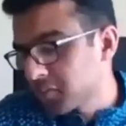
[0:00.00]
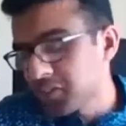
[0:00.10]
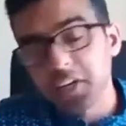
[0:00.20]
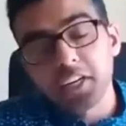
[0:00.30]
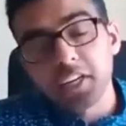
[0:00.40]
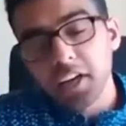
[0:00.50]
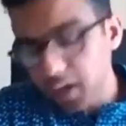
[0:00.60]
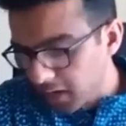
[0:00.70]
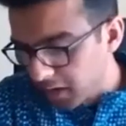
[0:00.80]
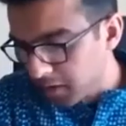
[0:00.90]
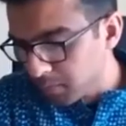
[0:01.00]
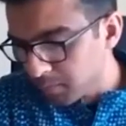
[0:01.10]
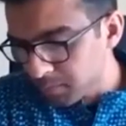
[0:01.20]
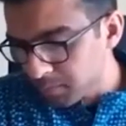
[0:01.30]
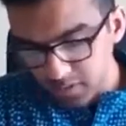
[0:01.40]
for sharing.
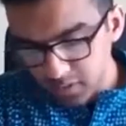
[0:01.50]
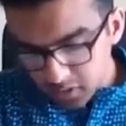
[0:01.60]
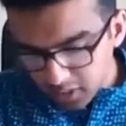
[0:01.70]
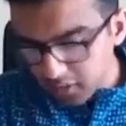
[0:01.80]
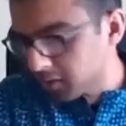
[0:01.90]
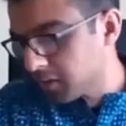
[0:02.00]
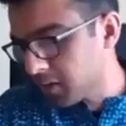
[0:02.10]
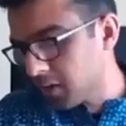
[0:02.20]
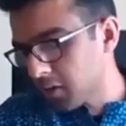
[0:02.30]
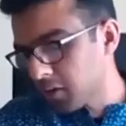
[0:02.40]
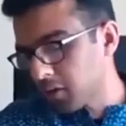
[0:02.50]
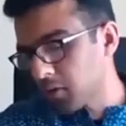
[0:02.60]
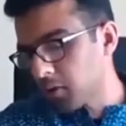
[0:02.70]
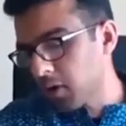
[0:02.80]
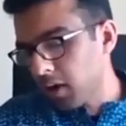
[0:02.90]
Shannon,
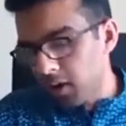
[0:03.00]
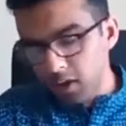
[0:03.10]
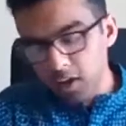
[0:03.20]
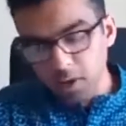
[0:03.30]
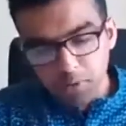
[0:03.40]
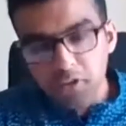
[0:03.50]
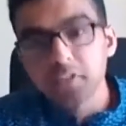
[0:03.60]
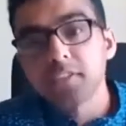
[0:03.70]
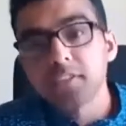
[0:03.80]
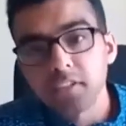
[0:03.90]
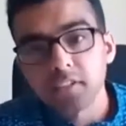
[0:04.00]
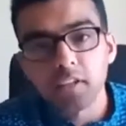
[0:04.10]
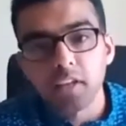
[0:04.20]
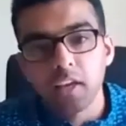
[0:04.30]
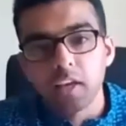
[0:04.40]
I'm curious to
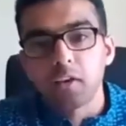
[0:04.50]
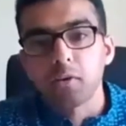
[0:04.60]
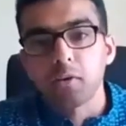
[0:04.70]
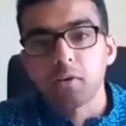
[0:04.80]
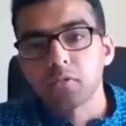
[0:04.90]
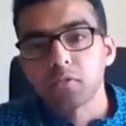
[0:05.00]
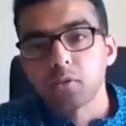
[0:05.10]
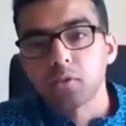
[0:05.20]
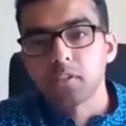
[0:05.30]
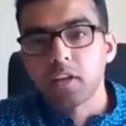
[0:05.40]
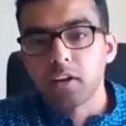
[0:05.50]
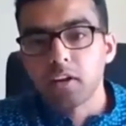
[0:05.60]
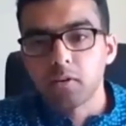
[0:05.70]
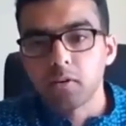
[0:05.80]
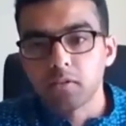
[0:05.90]
hear your thoughts
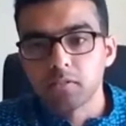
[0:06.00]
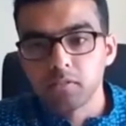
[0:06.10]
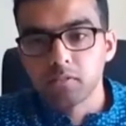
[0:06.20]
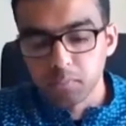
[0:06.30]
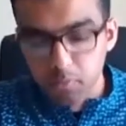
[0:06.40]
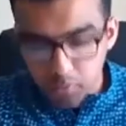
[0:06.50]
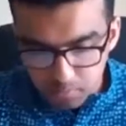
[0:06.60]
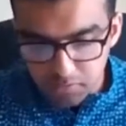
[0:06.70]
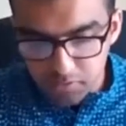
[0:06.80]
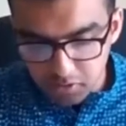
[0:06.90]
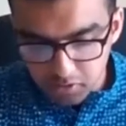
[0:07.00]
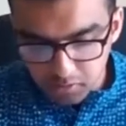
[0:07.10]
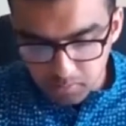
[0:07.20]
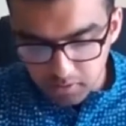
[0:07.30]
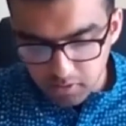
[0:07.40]
there on the probable
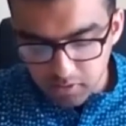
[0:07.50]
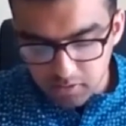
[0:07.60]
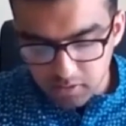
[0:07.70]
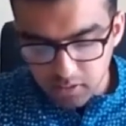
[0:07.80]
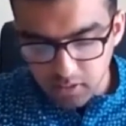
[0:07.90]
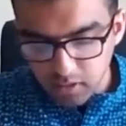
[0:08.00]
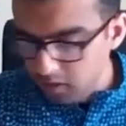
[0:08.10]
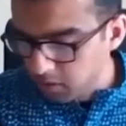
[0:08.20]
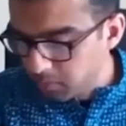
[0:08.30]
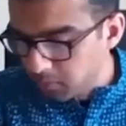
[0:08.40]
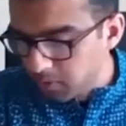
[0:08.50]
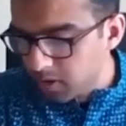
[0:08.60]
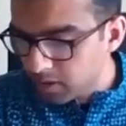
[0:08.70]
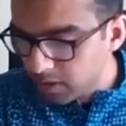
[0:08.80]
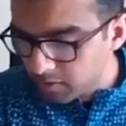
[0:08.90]
futures of masculinity. I mean, we
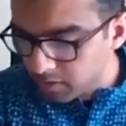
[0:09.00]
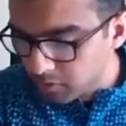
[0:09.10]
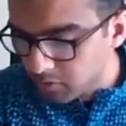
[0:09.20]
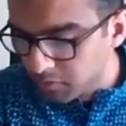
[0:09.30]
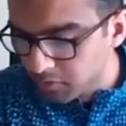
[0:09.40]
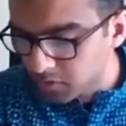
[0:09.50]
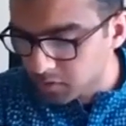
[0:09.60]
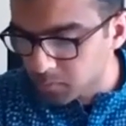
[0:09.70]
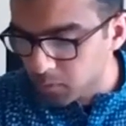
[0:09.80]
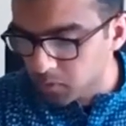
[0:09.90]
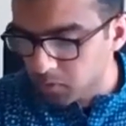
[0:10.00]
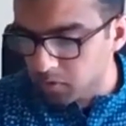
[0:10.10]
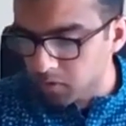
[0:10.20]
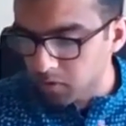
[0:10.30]
heard Leslie reference both